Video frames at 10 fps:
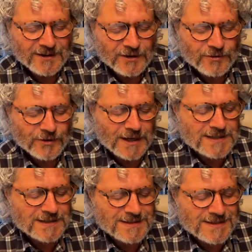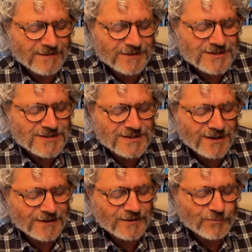creating this lovely
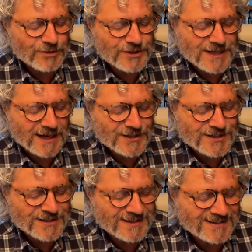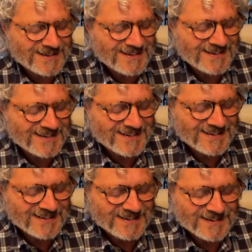circle of protection,
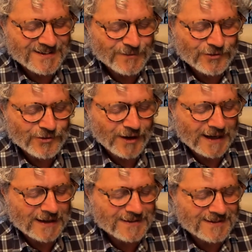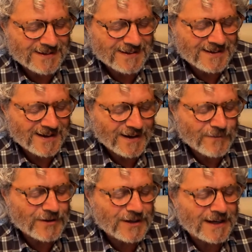of strength, and
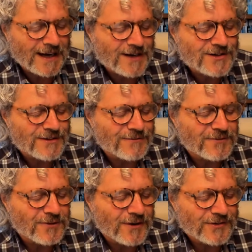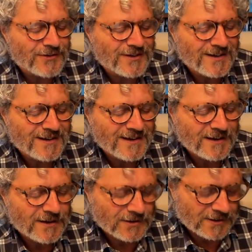of connection for us
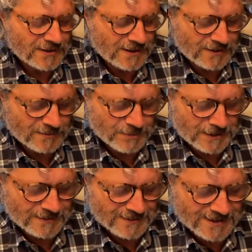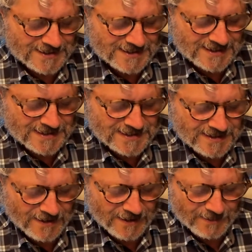to the earth beneath us and the
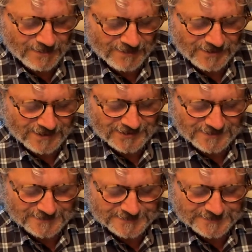sky above us.